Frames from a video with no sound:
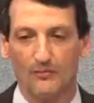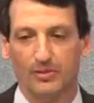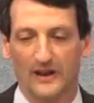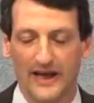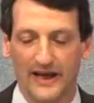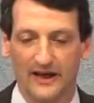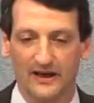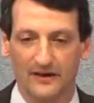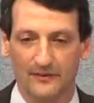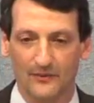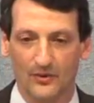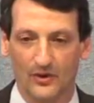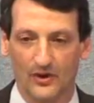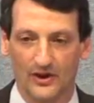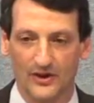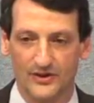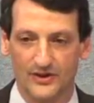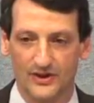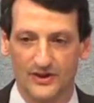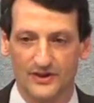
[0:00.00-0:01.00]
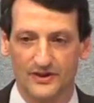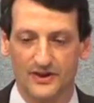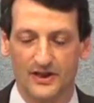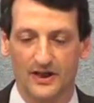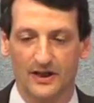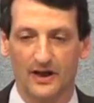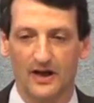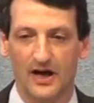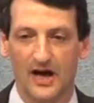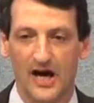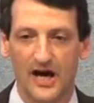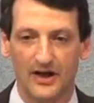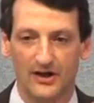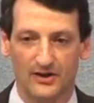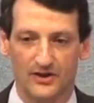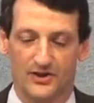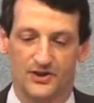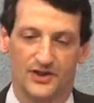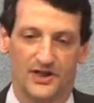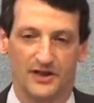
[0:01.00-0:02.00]
blanket mortgages and
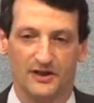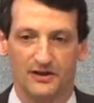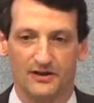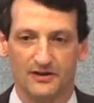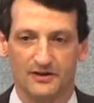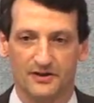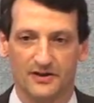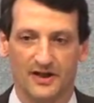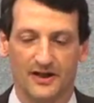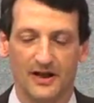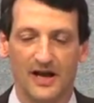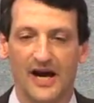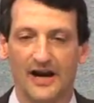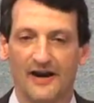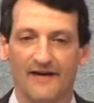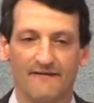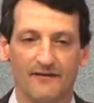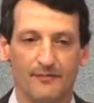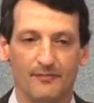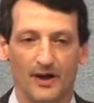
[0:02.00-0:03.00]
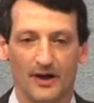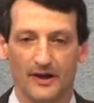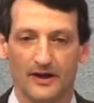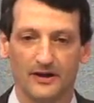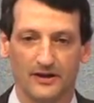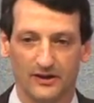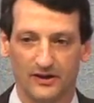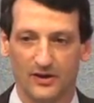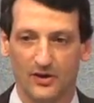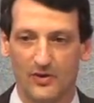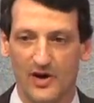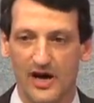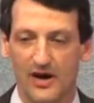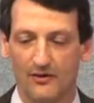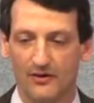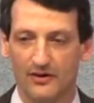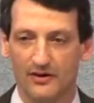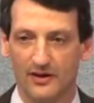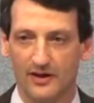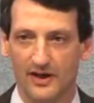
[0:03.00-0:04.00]
higher shares, and not everybody could go
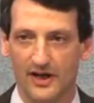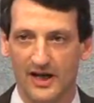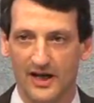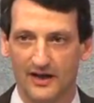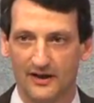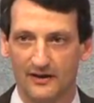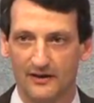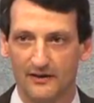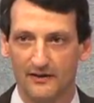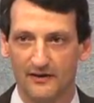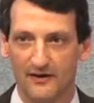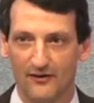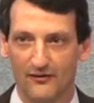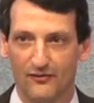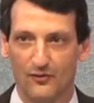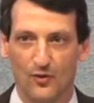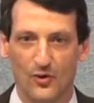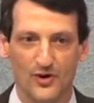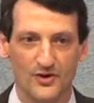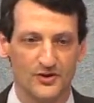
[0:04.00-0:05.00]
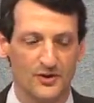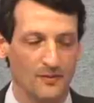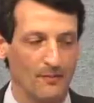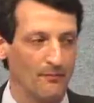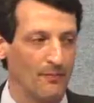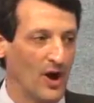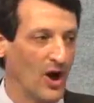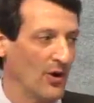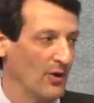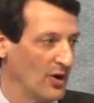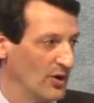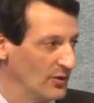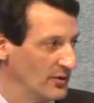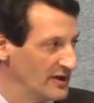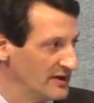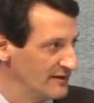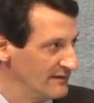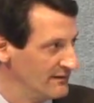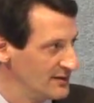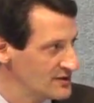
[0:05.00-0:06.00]
out and afford to borrow
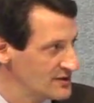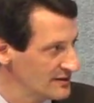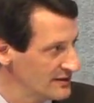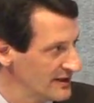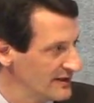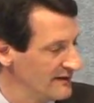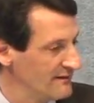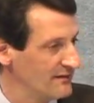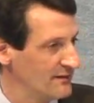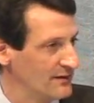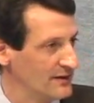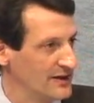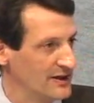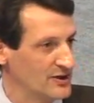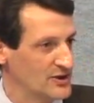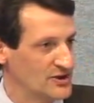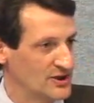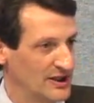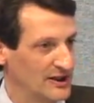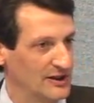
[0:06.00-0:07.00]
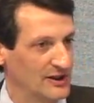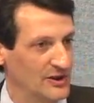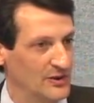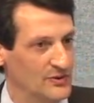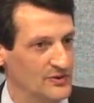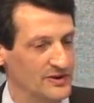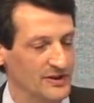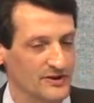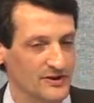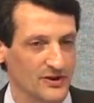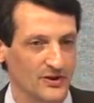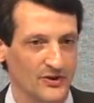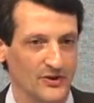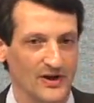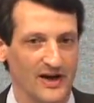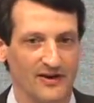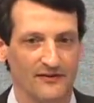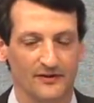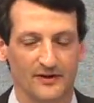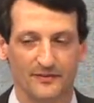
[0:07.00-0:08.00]
individually for their share loans. And so you
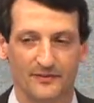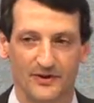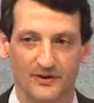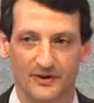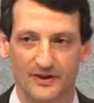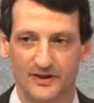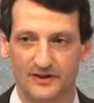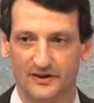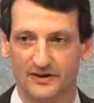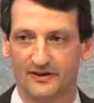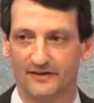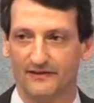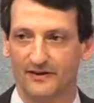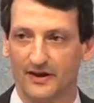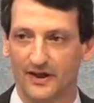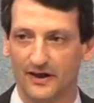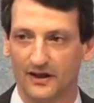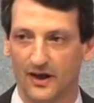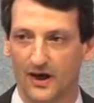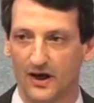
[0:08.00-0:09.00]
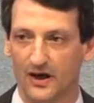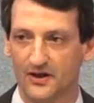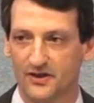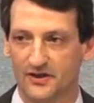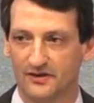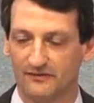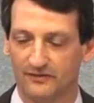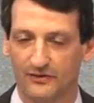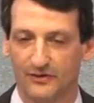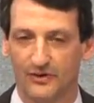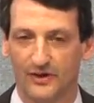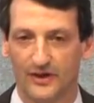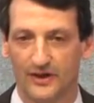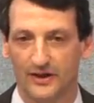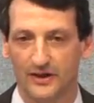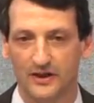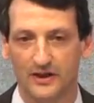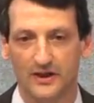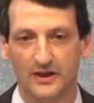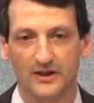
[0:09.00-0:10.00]
have communities that are very large in
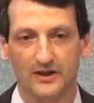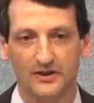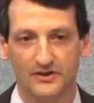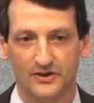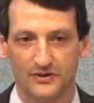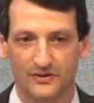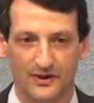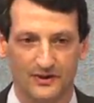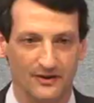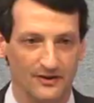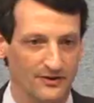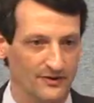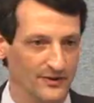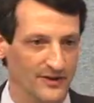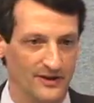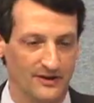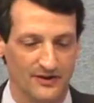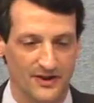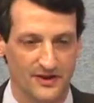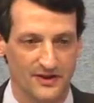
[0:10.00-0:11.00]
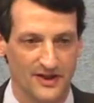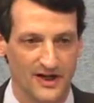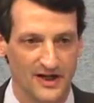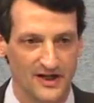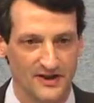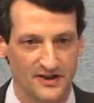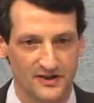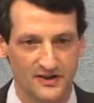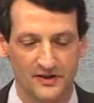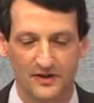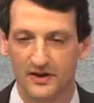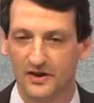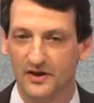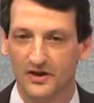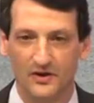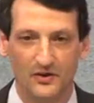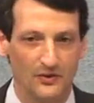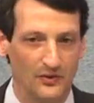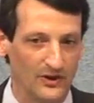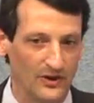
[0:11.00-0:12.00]
Florida, 200, 300 sites,
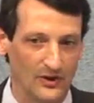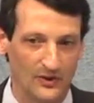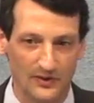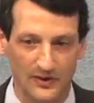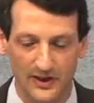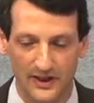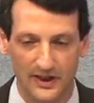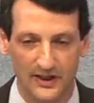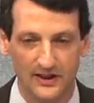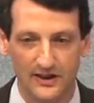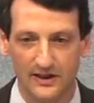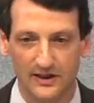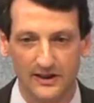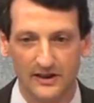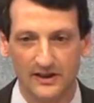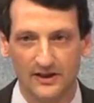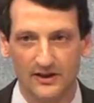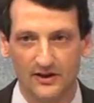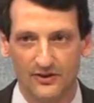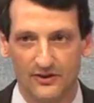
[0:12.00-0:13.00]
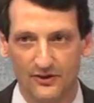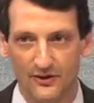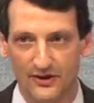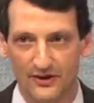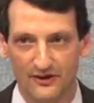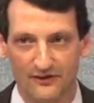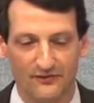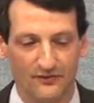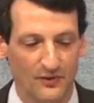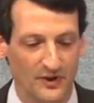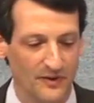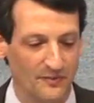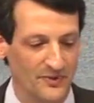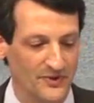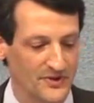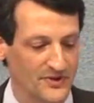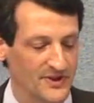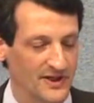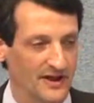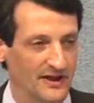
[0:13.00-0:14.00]
where only 30 or
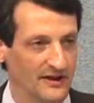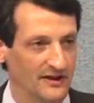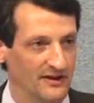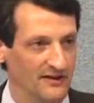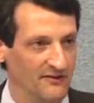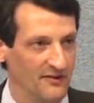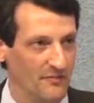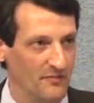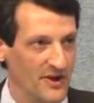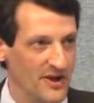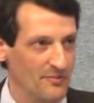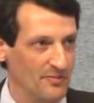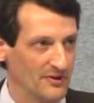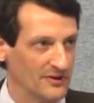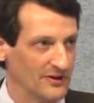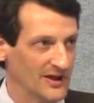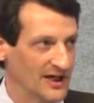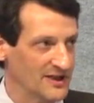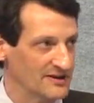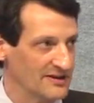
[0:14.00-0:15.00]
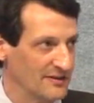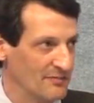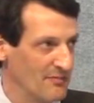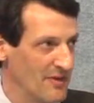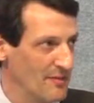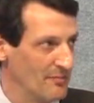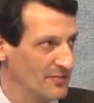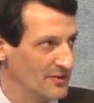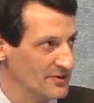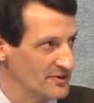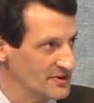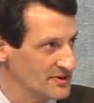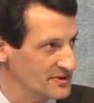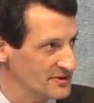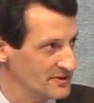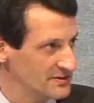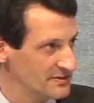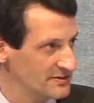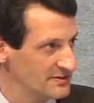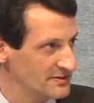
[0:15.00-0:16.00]
40% of the people are actually
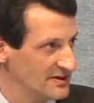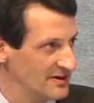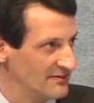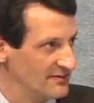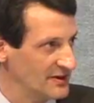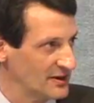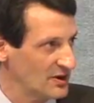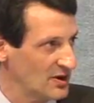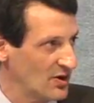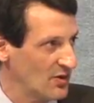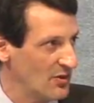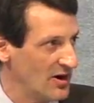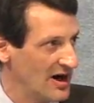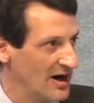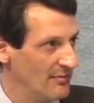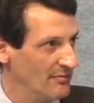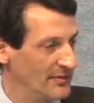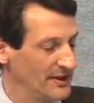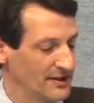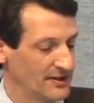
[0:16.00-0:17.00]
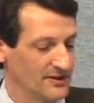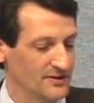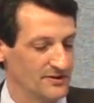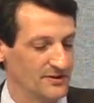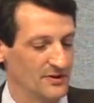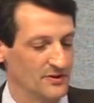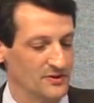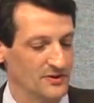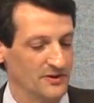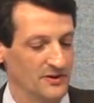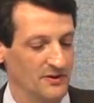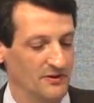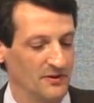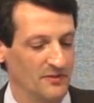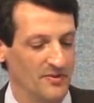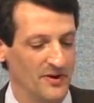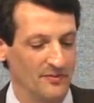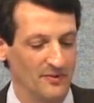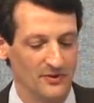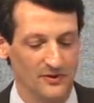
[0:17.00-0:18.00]
members of the co-op, because those are the only
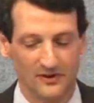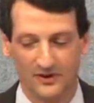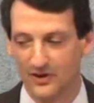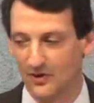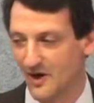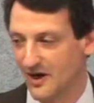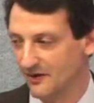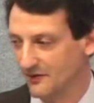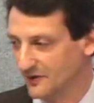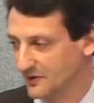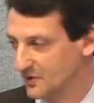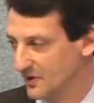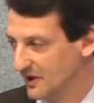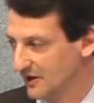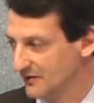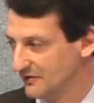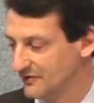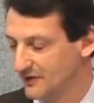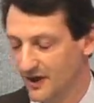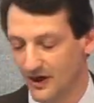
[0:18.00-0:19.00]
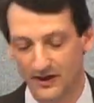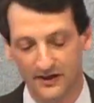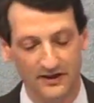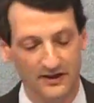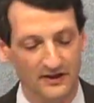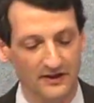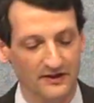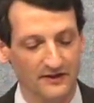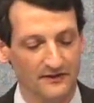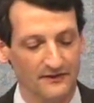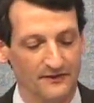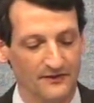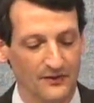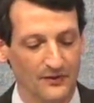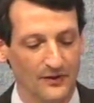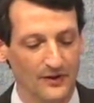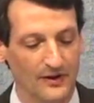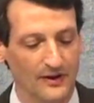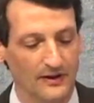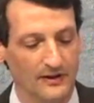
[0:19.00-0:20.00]
people who go out and qualify
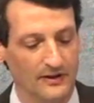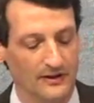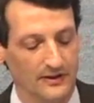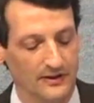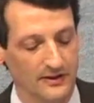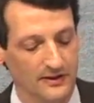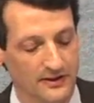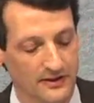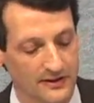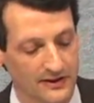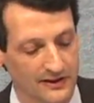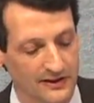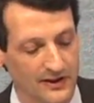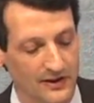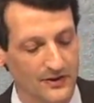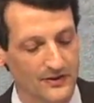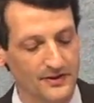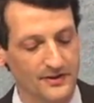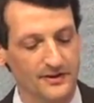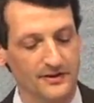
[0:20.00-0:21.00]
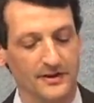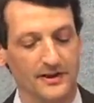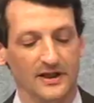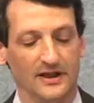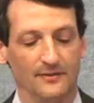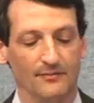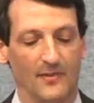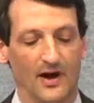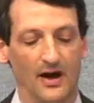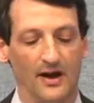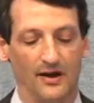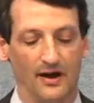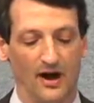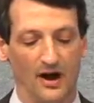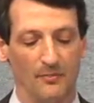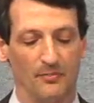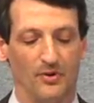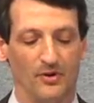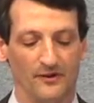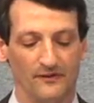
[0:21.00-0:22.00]
for the loans. In
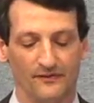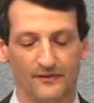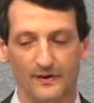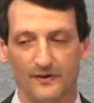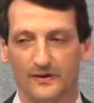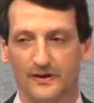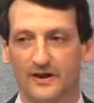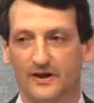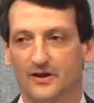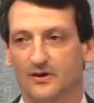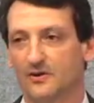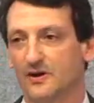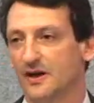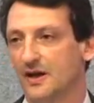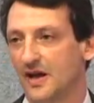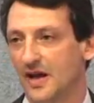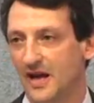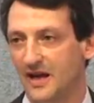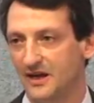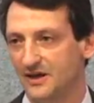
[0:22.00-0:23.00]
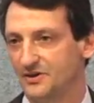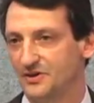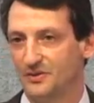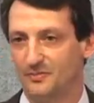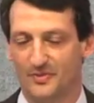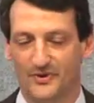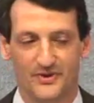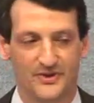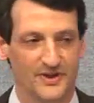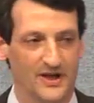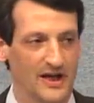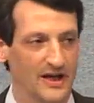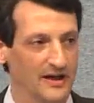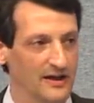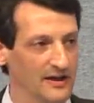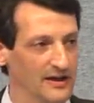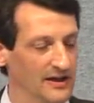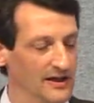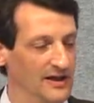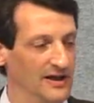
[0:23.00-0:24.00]
our portfolio, 82%
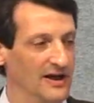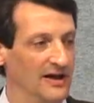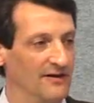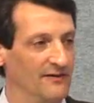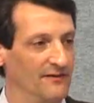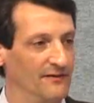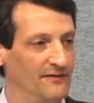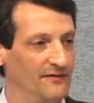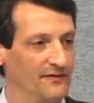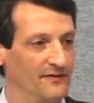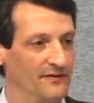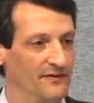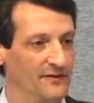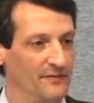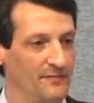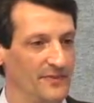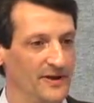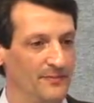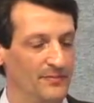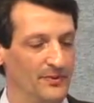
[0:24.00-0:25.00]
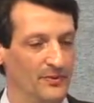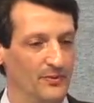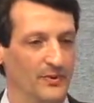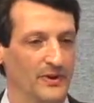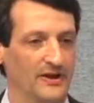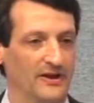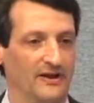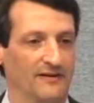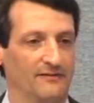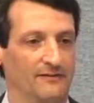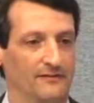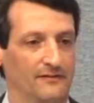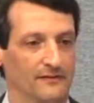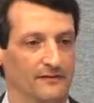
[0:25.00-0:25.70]
of the people we have,